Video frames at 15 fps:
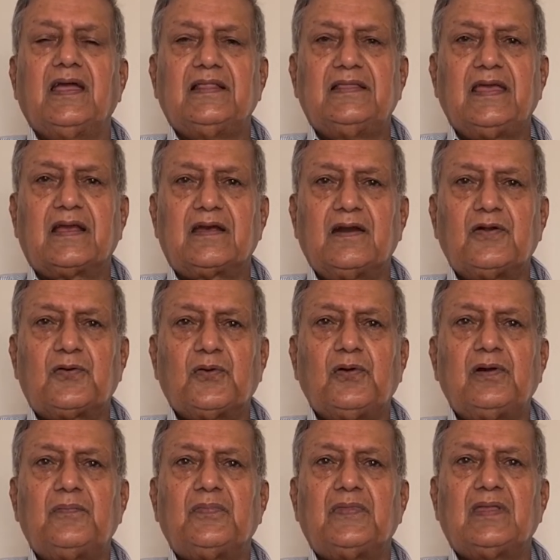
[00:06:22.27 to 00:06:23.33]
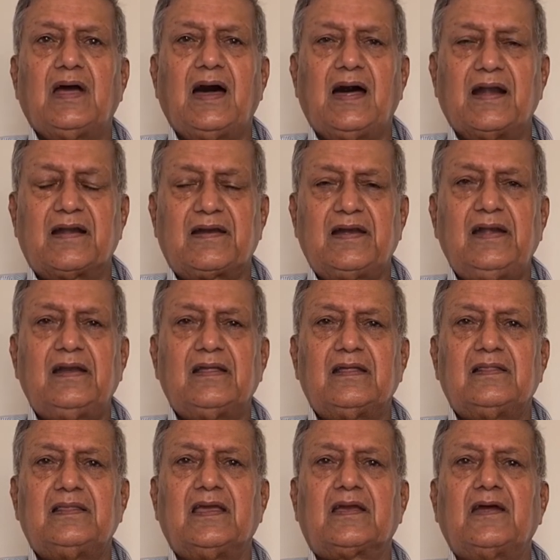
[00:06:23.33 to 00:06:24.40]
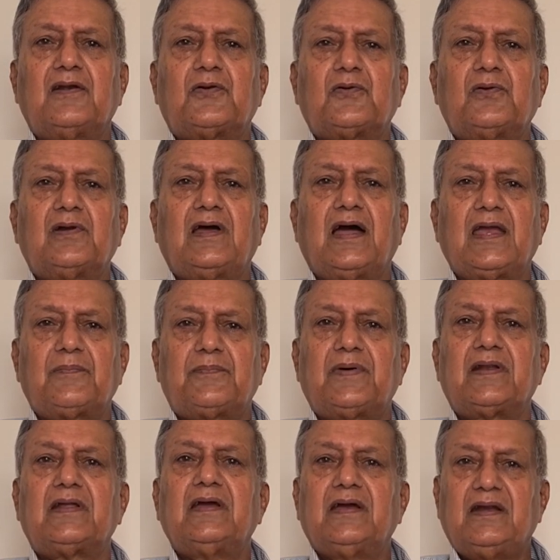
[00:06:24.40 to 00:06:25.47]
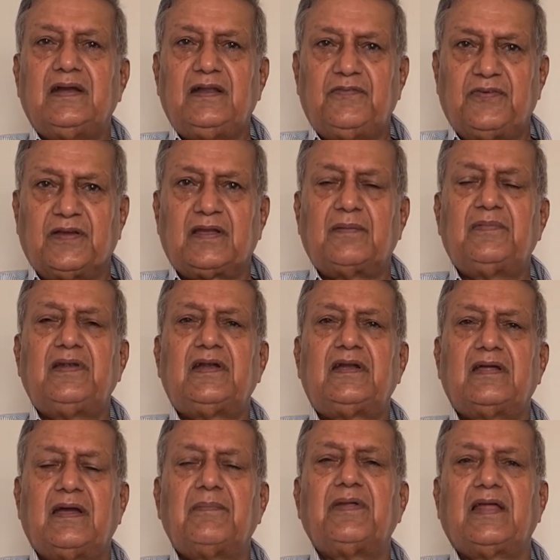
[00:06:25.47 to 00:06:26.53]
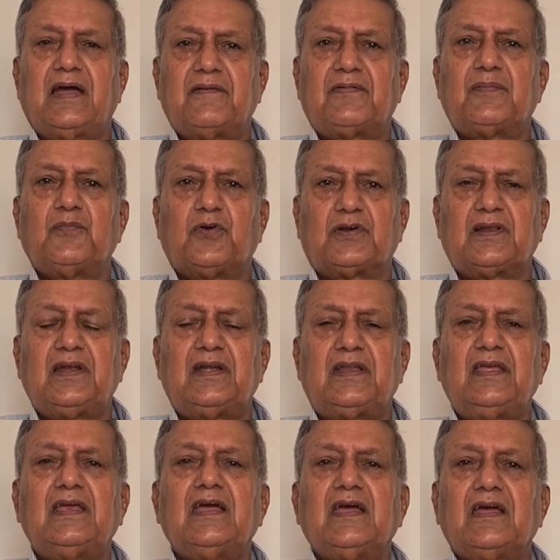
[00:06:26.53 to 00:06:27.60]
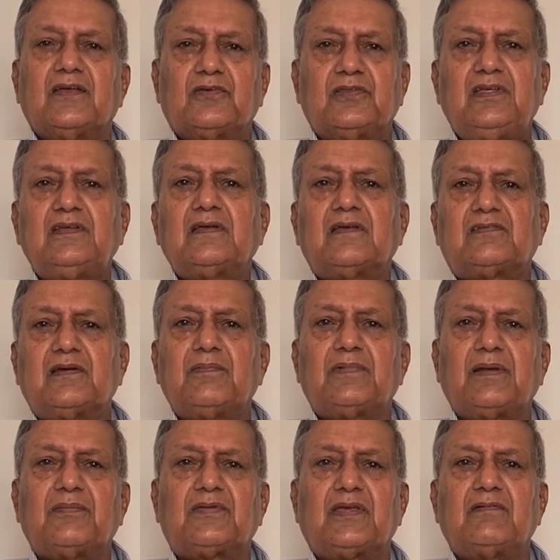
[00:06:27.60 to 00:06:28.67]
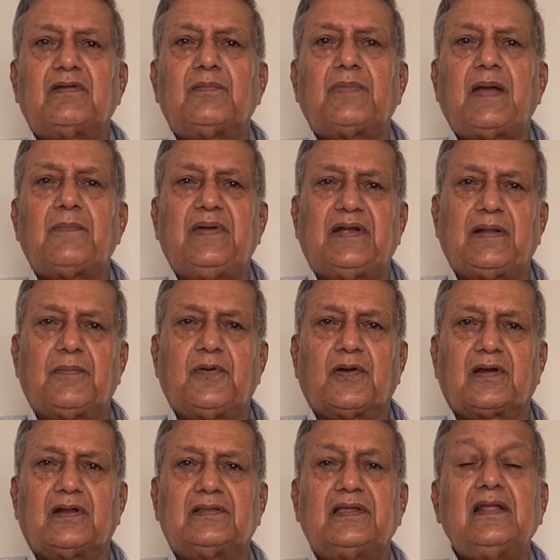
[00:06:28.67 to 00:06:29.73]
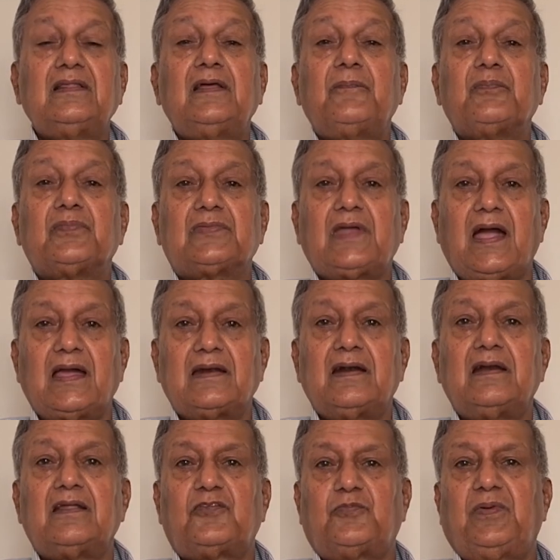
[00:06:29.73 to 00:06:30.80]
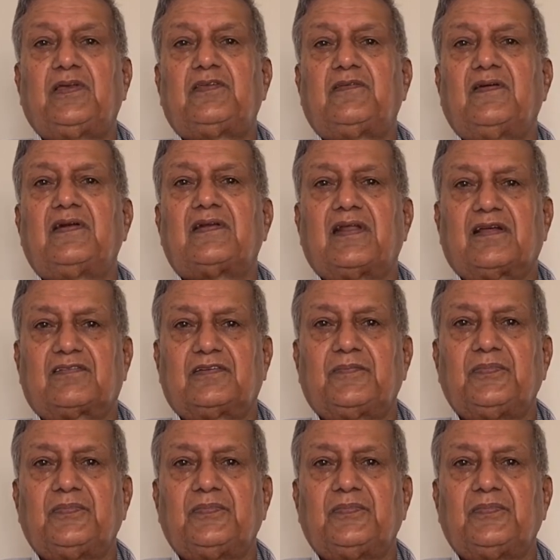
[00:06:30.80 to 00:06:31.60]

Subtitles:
They control heart rate, they control hypermotility. So these are symptoms given by beta blockers. Then the thyroid specific drugs.